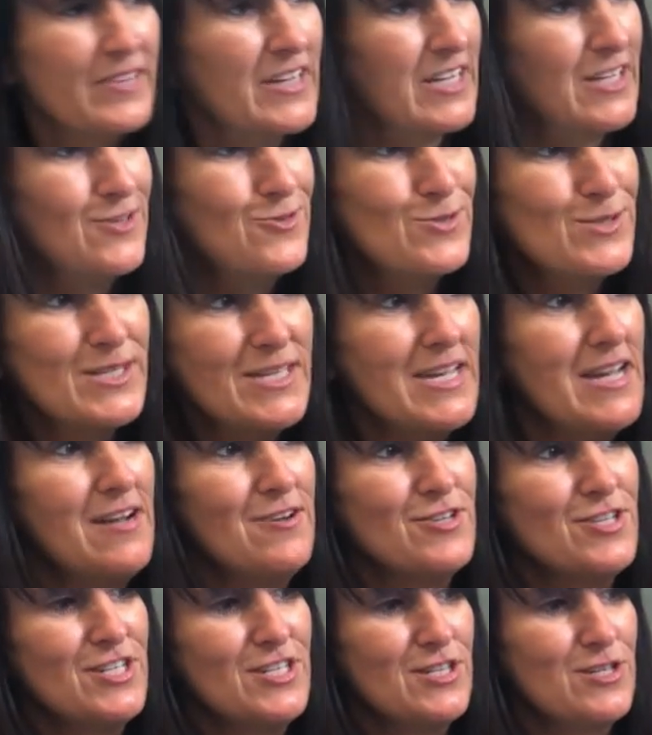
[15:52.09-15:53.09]
Can you see
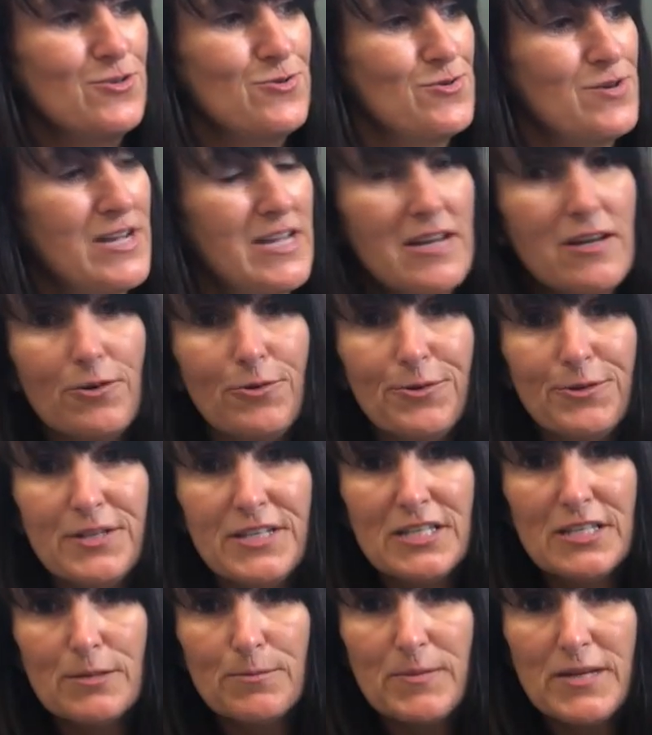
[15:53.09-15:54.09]
how she's talking? All
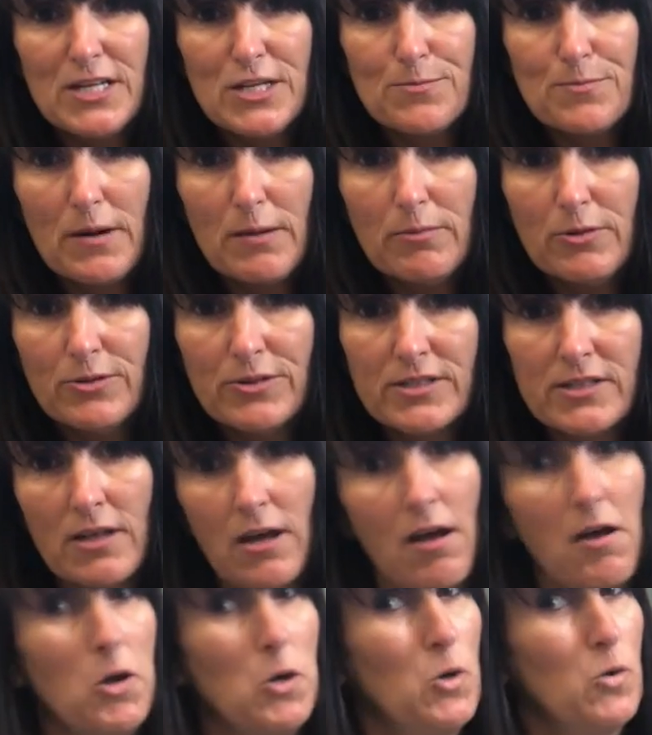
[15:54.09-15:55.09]
these speech bubbles?
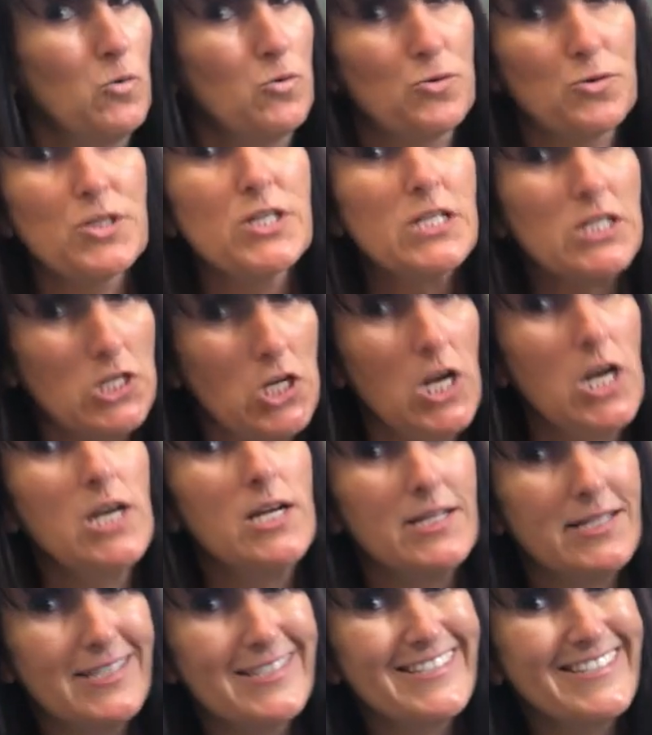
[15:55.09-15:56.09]
She's got a
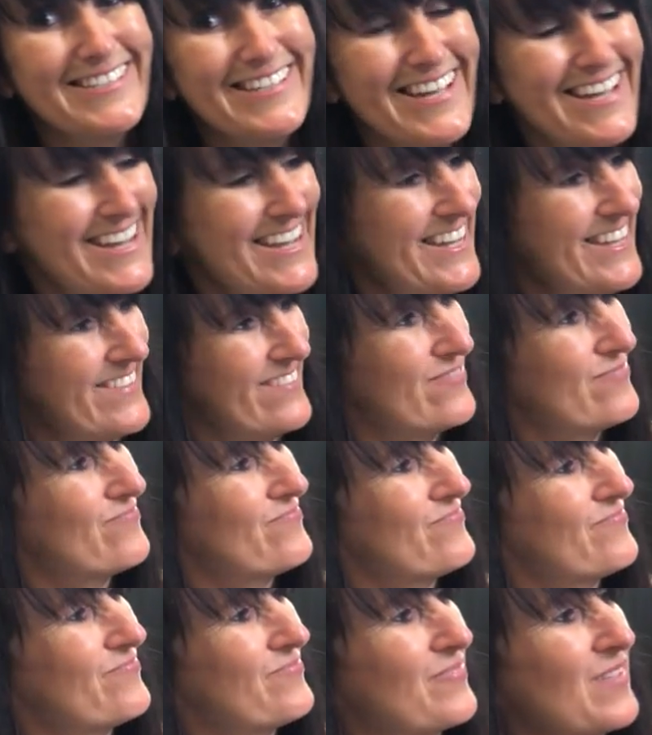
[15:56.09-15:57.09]
lot to say.
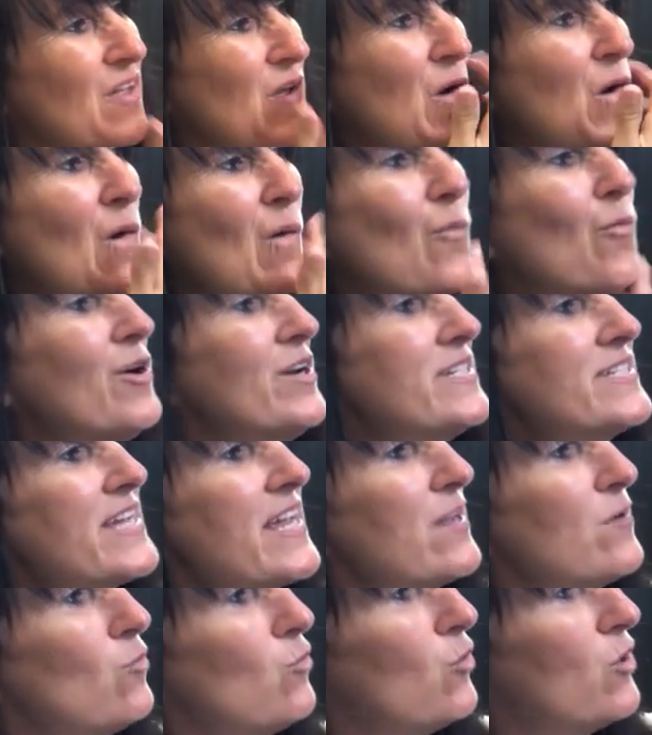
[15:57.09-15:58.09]
One
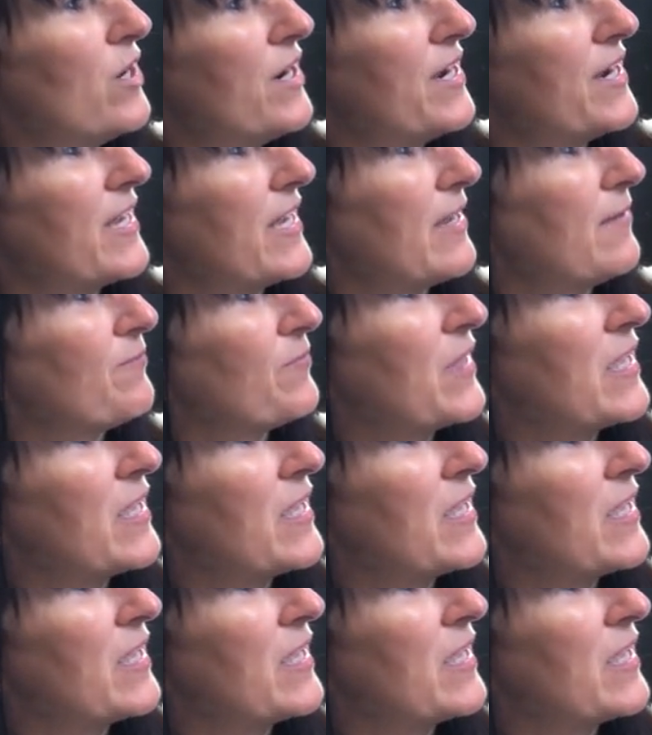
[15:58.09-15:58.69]
day, Wordy